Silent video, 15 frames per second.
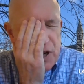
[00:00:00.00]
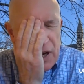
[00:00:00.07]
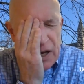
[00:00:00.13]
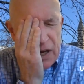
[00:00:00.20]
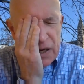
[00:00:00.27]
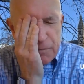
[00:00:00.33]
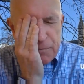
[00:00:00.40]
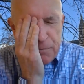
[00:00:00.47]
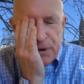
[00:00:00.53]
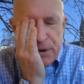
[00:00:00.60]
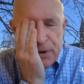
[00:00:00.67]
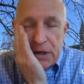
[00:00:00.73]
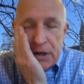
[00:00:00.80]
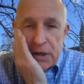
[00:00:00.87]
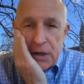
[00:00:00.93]
a
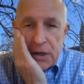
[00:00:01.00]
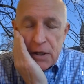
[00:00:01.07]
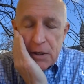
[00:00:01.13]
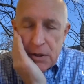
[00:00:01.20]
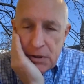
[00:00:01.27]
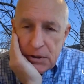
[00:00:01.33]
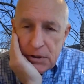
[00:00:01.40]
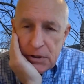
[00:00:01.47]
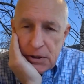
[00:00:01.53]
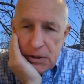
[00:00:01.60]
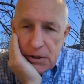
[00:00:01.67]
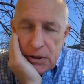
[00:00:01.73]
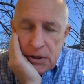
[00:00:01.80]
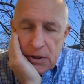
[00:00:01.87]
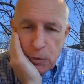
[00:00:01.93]
payer
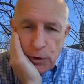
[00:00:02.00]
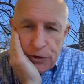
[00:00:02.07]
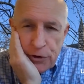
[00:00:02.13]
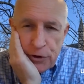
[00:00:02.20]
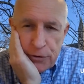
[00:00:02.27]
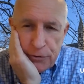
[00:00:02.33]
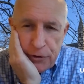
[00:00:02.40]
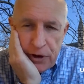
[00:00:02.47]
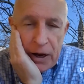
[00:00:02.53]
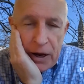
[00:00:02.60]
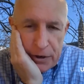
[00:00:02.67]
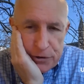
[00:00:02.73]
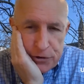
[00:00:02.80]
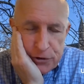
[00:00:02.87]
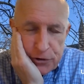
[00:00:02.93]
with a
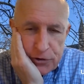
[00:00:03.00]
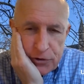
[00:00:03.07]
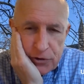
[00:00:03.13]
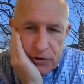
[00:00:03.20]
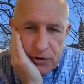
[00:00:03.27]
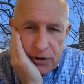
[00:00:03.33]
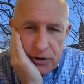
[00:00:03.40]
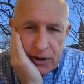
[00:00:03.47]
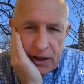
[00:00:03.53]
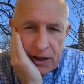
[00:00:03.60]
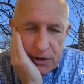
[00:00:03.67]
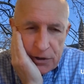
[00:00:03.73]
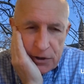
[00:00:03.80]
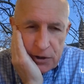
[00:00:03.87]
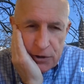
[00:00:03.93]
device than
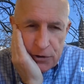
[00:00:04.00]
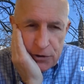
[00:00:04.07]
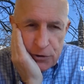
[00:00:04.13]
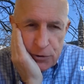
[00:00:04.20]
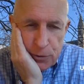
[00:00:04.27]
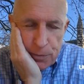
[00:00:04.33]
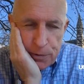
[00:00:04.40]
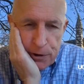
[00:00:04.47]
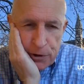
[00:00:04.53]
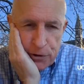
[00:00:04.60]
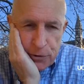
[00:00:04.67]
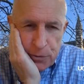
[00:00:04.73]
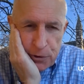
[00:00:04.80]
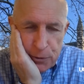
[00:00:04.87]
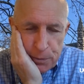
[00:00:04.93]
it is to approach
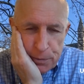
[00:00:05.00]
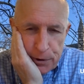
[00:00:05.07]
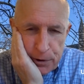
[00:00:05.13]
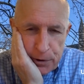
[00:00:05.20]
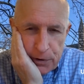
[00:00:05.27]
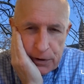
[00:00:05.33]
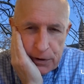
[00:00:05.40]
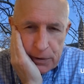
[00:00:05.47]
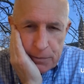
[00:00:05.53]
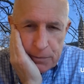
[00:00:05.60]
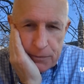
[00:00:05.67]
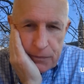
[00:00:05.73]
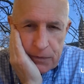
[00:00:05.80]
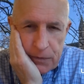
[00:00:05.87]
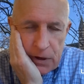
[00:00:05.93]
them with a program.
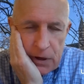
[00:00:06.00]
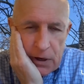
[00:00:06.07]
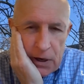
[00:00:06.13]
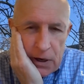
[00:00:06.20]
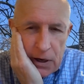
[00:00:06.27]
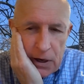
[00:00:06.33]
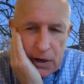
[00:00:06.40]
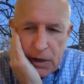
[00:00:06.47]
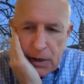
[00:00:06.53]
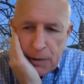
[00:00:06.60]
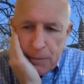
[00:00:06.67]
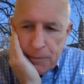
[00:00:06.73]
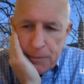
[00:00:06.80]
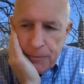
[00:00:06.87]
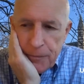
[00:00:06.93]

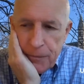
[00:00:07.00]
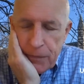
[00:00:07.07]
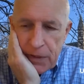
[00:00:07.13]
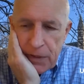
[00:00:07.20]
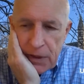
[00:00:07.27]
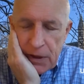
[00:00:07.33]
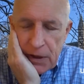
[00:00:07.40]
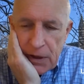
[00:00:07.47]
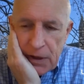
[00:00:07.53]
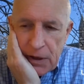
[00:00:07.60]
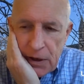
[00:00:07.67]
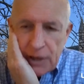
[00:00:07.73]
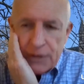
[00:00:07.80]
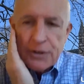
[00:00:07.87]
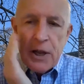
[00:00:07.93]
And
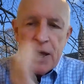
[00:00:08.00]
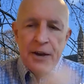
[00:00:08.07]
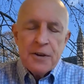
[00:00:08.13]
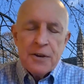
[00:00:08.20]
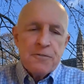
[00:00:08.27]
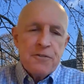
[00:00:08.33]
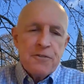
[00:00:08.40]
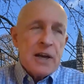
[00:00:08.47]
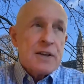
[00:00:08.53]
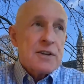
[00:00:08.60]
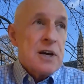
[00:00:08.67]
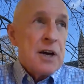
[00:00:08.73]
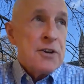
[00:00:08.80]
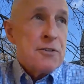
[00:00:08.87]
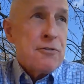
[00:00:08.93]
in fact,
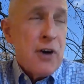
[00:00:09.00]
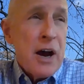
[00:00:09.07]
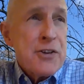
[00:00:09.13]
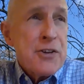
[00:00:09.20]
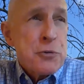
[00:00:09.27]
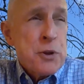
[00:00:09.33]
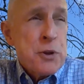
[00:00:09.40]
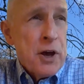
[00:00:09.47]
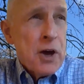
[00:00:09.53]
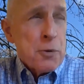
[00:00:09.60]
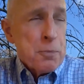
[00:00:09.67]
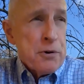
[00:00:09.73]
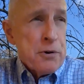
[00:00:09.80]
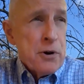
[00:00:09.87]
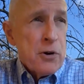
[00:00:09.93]
a device without a
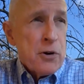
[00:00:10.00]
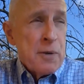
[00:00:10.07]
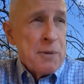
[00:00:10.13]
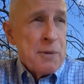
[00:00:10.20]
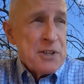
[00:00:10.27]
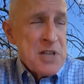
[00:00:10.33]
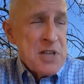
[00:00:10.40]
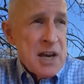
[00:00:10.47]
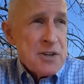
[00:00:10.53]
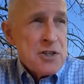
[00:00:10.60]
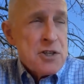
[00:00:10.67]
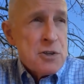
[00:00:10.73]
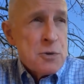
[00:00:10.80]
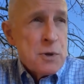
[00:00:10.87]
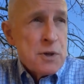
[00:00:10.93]
program
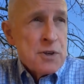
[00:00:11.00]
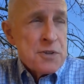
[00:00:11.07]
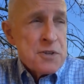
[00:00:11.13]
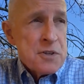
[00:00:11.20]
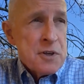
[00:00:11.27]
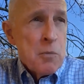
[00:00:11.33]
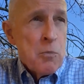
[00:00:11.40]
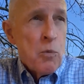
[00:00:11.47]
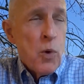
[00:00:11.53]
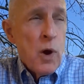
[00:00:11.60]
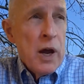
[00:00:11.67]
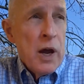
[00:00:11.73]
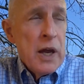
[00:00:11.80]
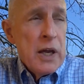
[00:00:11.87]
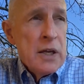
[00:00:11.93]
attached to it in some
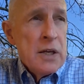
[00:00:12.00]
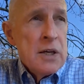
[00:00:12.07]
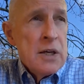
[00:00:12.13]
way